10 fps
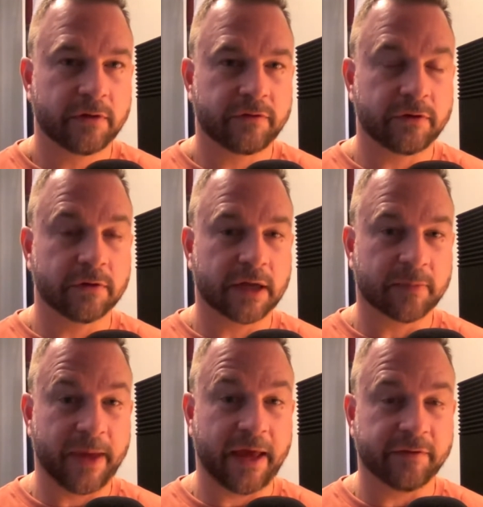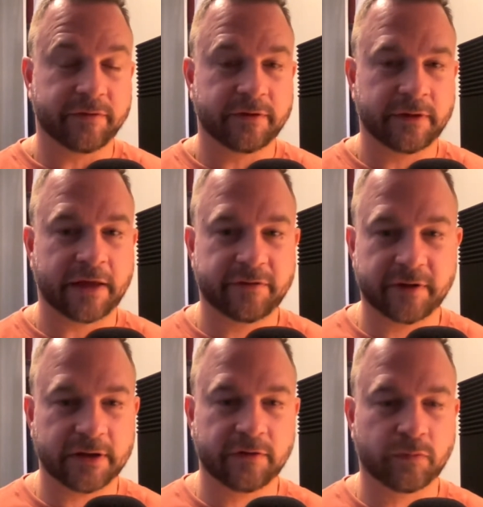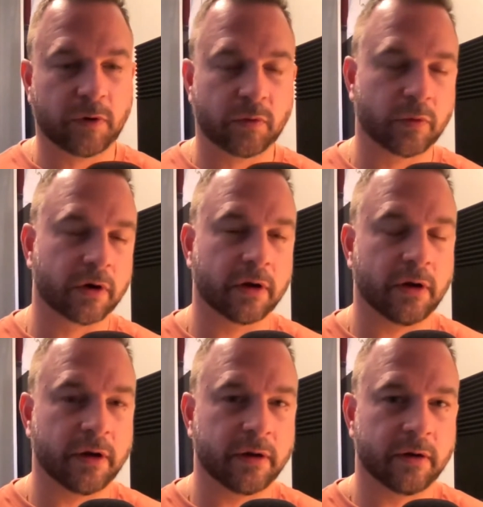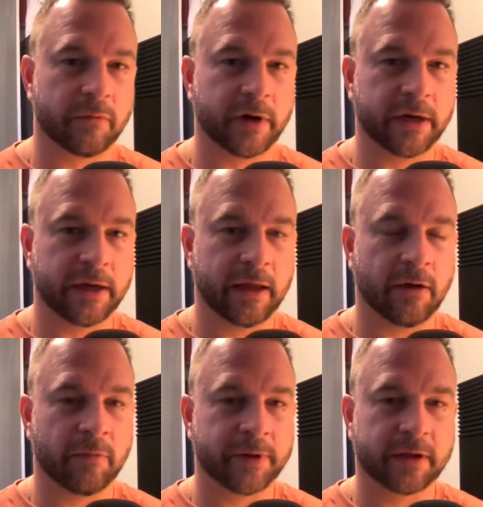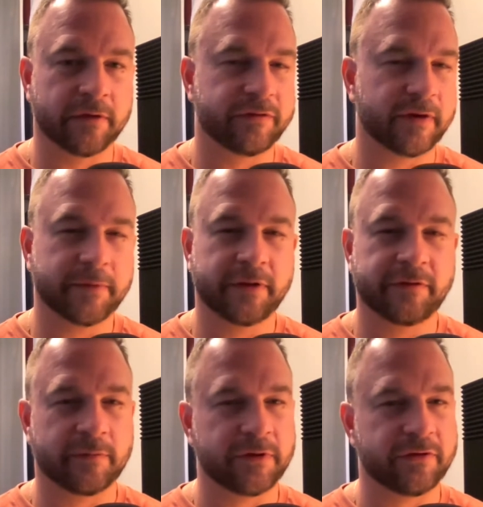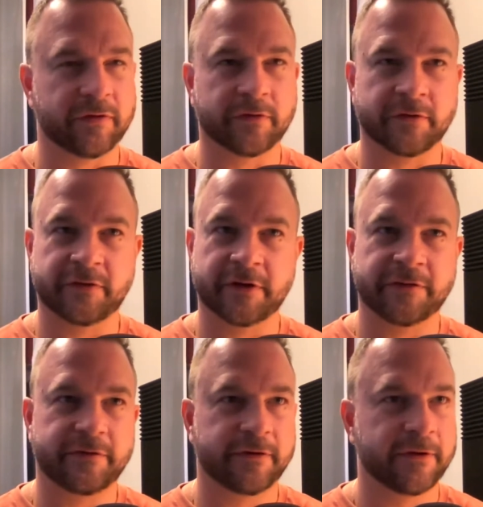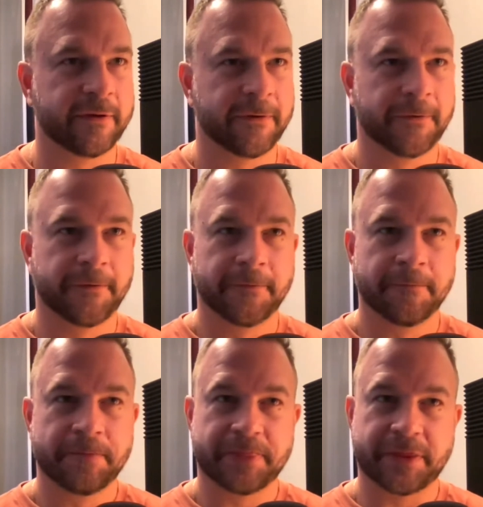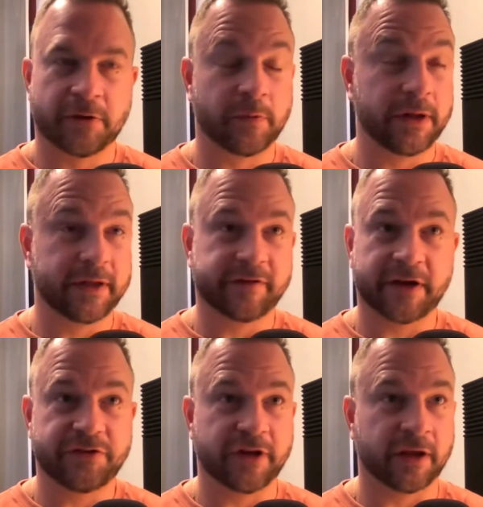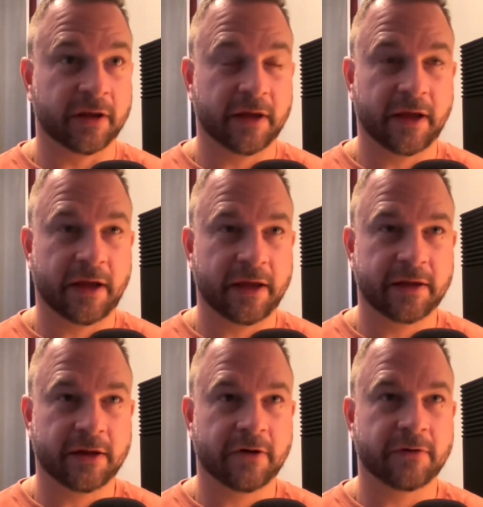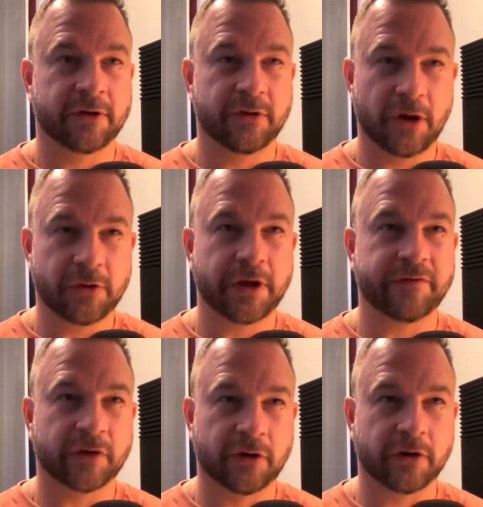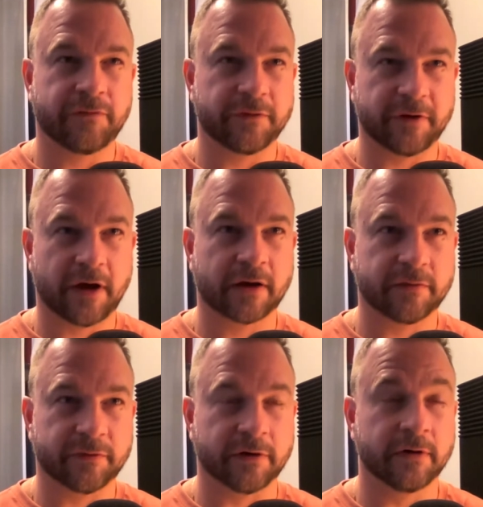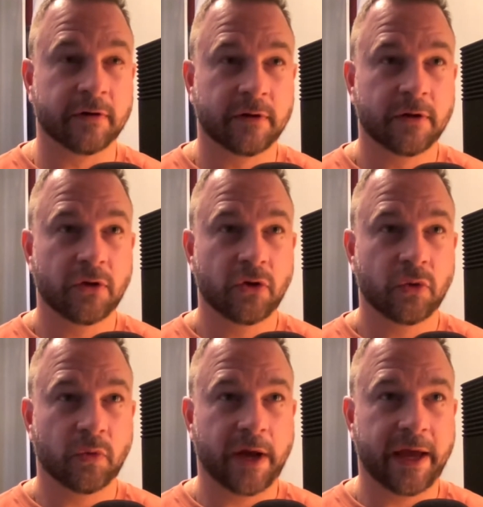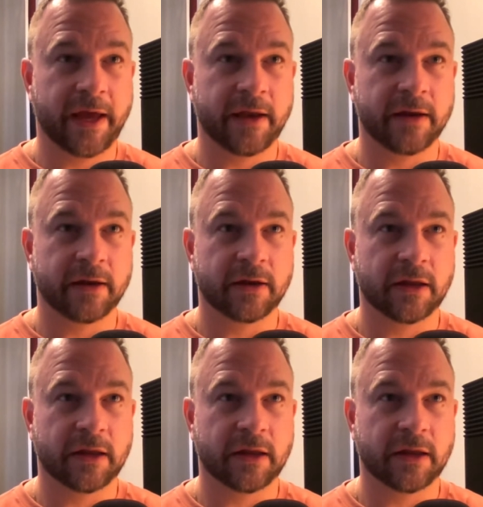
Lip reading: do you like best. That's at least what we're working on right now, because some of these images are just, they're really touching. You have a good photographer when